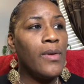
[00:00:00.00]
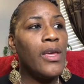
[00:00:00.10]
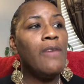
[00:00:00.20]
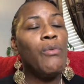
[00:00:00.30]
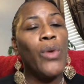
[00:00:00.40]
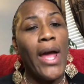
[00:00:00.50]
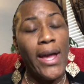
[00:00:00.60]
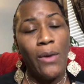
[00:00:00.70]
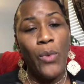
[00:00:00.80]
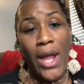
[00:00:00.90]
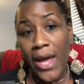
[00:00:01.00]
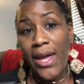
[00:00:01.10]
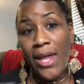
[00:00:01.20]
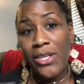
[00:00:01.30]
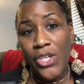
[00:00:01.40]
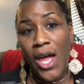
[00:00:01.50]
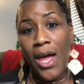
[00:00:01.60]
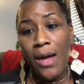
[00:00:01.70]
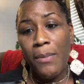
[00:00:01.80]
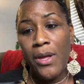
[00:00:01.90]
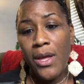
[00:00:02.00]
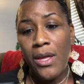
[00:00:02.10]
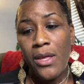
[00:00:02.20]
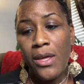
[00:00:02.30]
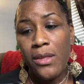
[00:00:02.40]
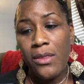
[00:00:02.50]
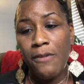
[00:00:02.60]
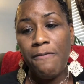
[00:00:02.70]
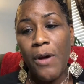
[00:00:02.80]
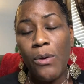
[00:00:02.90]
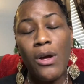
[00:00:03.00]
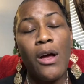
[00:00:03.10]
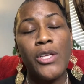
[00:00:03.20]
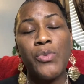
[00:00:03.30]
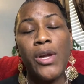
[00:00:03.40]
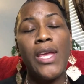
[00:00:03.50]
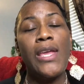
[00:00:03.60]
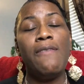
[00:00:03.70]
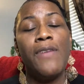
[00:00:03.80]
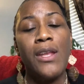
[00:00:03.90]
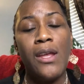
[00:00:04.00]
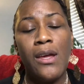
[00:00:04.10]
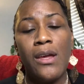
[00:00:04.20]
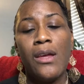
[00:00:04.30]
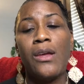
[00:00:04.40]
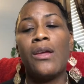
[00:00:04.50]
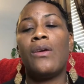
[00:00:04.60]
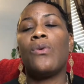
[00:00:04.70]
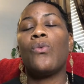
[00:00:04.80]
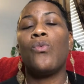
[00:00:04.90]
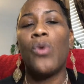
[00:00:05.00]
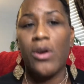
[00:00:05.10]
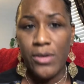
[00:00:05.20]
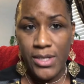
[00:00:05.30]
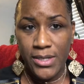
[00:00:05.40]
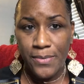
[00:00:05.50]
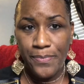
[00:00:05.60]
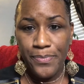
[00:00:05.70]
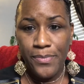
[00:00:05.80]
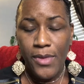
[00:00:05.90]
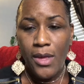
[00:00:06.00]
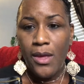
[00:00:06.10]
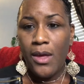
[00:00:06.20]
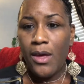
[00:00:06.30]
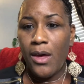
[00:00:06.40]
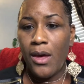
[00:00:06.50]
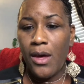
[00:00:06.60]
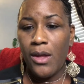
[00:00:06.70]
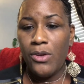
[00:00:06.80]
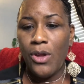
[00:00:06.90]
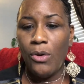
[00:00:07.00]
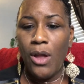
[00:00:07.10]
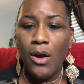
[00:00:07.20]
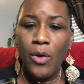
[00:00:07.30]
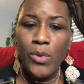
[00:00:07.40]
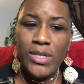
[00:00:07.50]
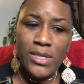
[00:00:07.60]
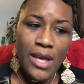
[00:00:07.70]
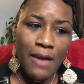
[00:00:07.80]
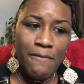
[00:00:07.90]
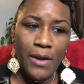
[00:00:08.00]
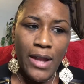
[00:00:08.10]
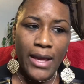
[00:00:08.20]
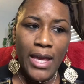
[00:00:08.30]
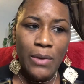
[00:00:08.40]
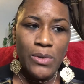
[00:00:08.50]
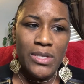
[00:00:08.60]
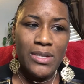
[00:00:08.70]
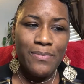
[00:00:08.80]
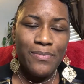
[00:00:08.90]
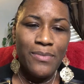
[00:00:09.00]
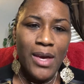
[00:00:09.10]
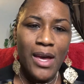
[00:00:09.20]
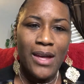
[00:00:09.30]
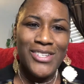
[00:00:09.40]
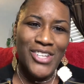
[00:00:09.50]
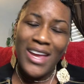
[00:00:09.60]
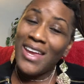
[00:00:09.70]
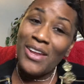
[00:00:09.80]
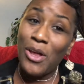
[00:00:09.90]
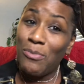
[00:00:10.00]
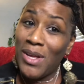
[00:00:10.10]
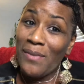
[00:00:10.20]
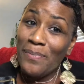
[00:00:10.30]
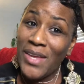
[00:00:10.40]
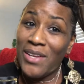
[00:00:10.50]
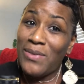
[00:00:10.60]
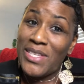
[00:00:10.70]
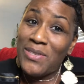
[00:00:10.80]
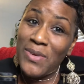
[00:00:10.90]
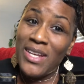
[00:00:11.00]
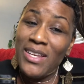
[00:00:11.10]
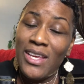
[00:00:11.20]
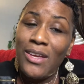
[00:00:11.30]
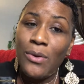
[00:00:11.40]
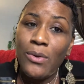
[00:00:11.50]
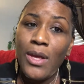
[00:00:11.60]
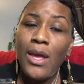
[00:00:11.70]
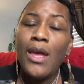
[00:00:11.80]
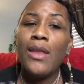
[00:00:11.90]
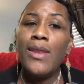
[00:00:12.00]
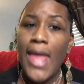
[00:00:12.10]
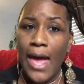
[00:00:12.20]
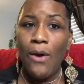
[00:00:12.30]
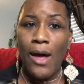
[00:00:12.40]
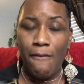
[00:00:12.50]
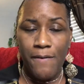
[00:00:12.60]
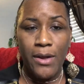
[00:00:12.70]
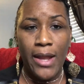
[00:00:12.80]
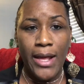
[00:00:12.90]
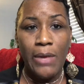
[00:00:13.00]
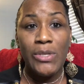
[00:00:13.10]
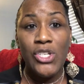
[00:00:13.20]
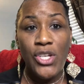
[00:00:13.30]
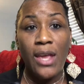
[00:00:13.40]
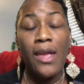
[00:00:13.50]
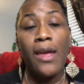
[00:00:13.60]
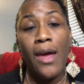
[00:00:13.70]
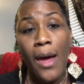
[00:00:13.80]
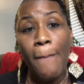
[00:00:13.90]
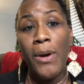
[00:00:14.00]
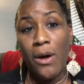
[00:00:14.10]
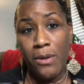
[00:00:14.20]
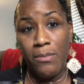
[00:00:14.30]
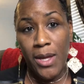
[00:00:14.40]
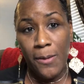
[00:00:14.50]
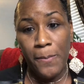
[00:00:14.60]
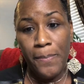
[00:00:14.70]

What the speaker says: even when I got a job, the phone calls were even worse. No longer I felt like he was checking on me, and it was sweet and cute. Now I felt like he was checking up on me